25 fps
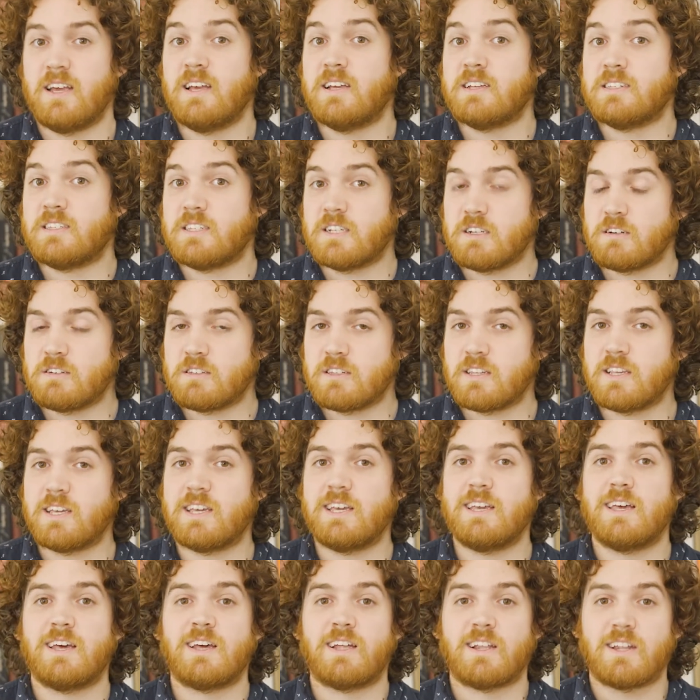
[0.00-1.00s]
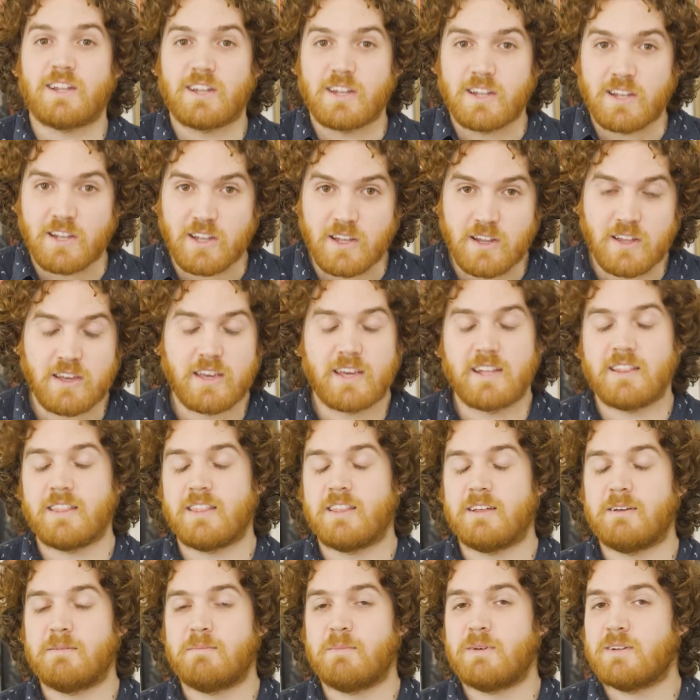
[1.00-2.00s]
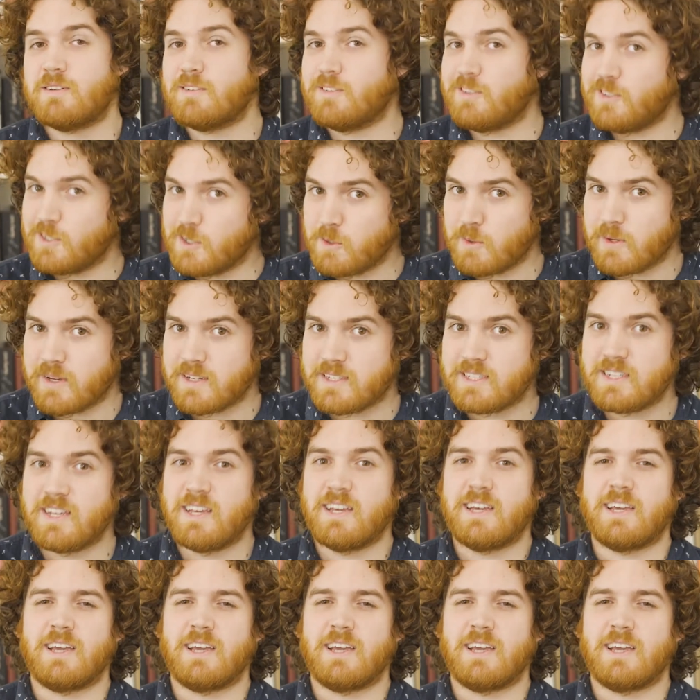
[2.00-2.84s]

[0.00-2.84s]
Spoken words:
Seriously, look at them, do it.